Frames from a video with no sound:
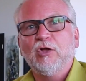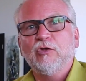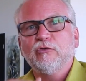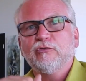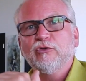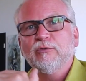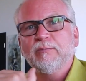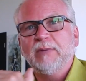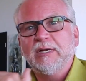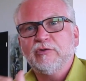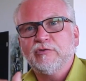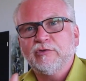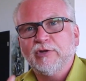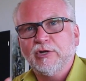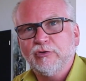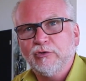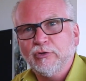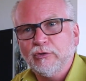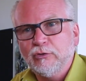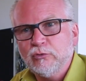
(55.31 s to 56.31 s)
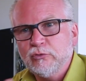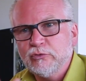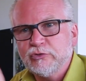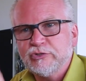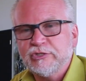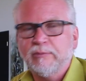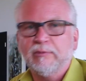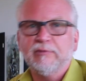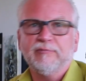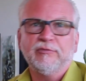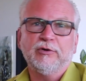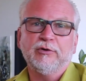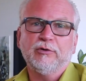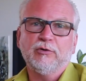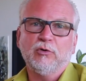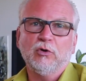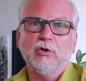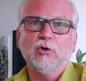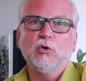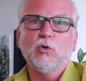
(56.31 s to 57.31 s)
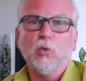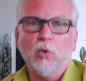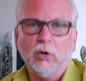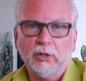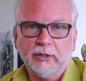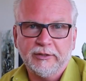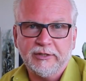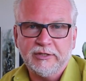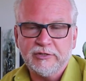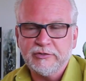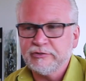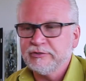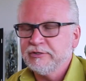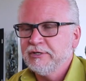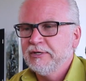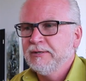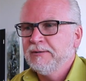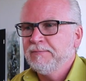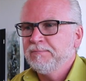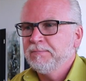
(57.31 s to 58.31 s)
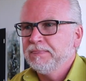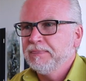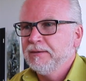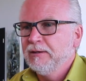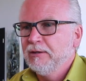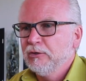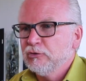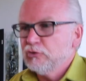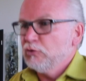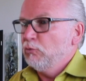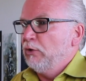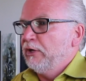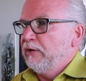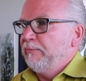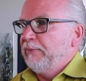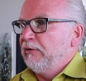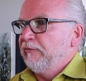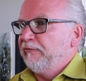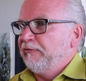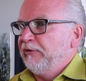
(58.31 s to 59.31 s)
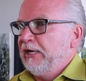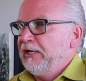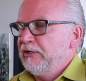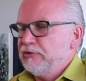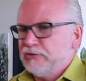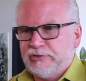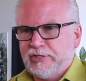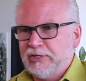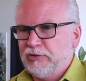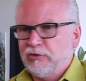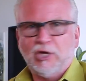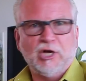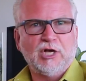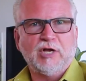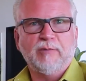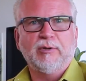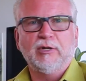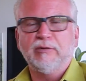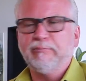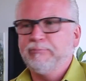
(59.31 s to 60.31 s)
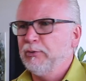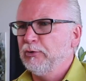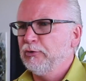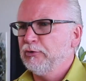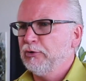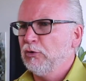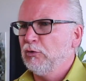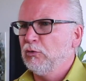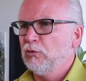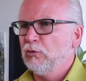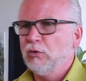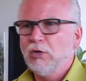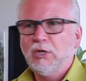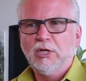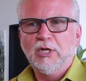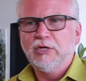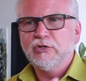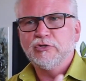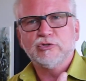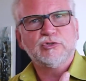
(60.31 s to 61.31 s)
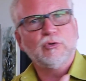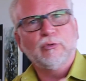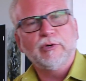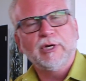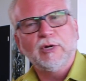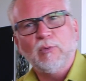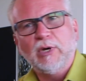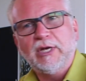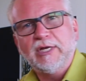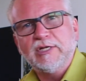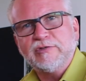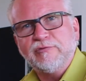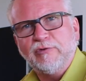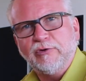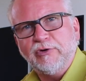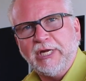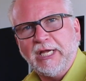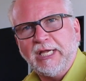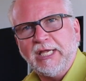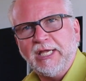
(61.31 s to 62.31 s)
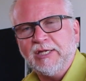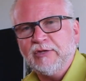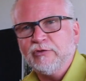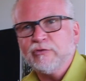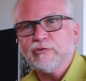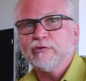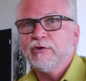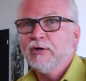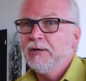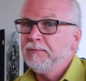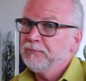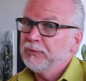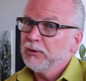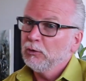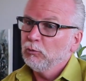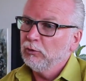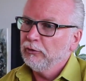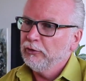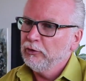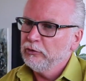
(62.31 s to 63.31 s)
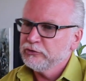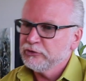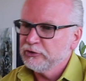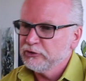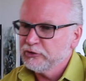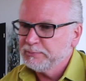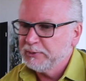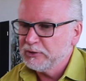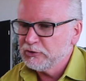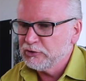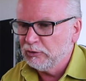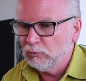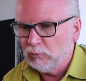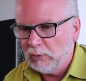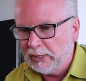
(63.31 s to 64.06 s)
also might start to lose some of their qualities. So what about France? They talk about Bordeaux, storing wines for decades. Well, those are special